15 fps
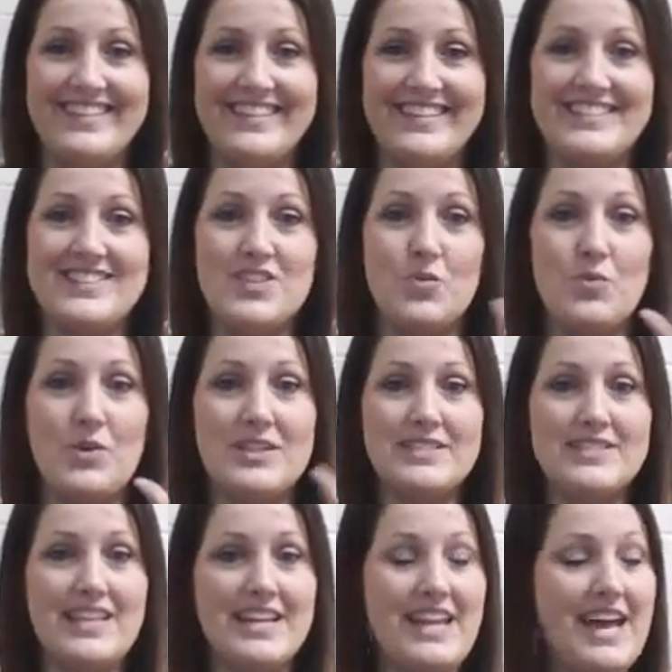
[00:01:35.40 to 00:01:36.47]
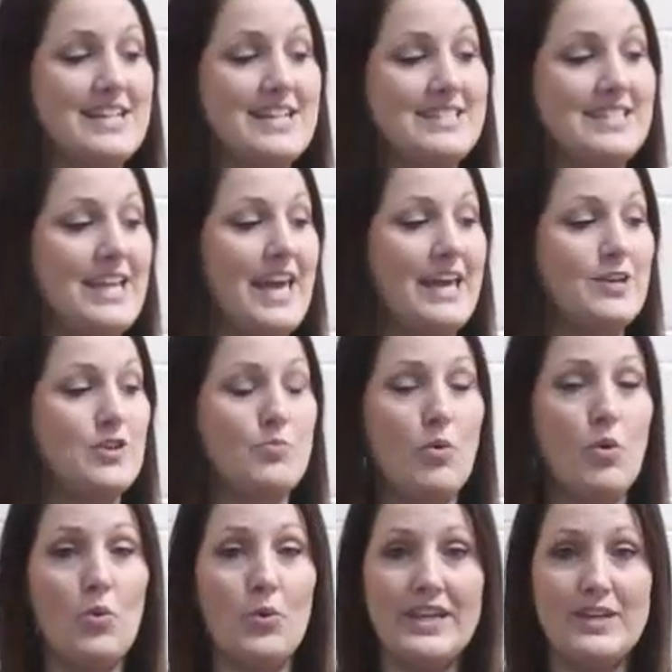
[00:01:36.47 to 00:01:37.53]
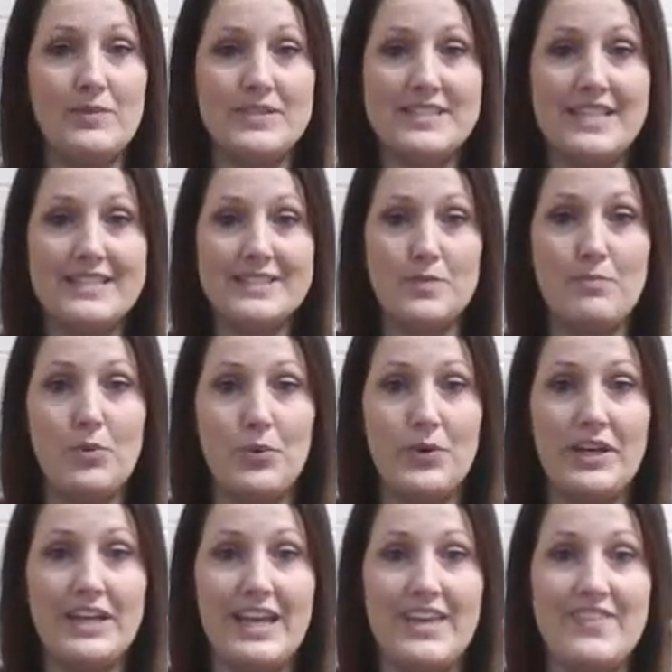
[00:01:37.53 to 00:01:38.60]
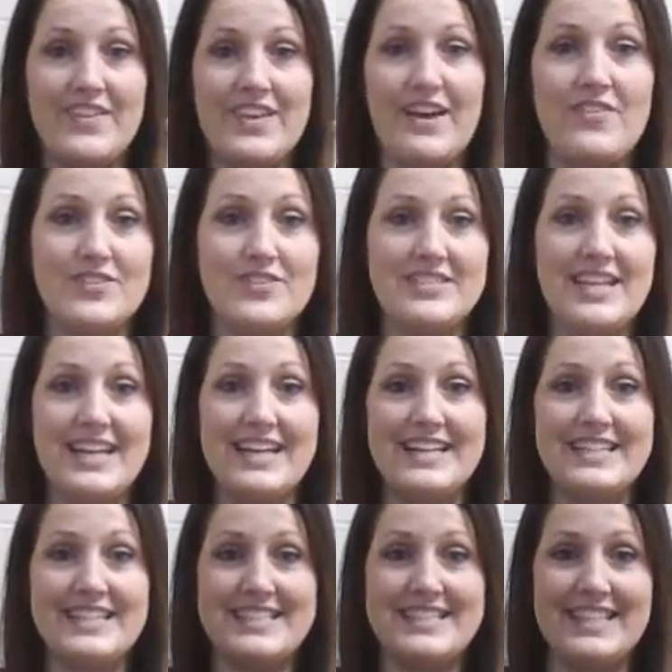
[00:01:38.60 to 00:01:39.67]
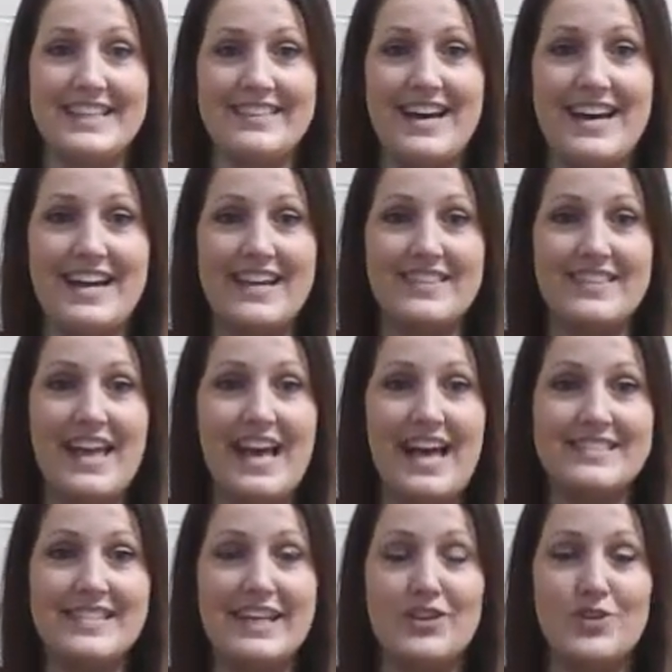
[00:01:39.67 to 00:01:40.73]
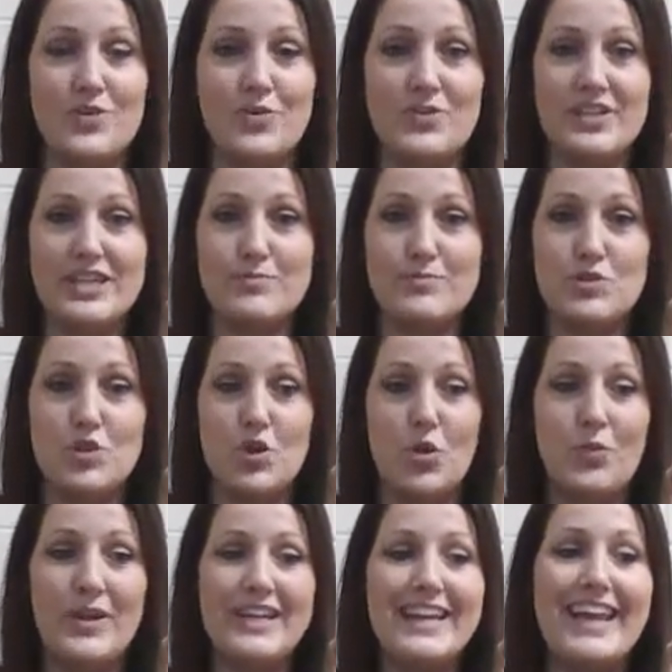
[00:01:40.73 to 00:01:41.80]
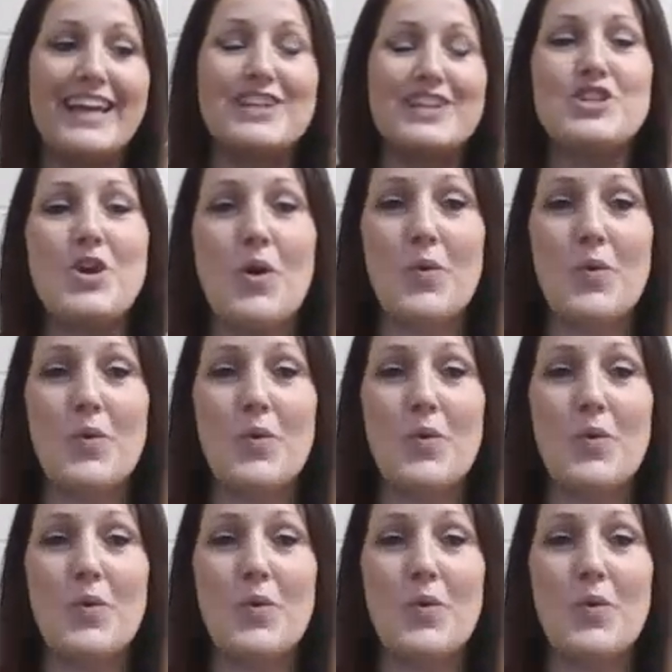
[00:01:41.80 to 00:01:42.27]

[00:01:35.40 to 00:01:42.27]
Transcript: Good. So one side has an end point, one side has a point, and the other side is a line that has an arrow that keeps going and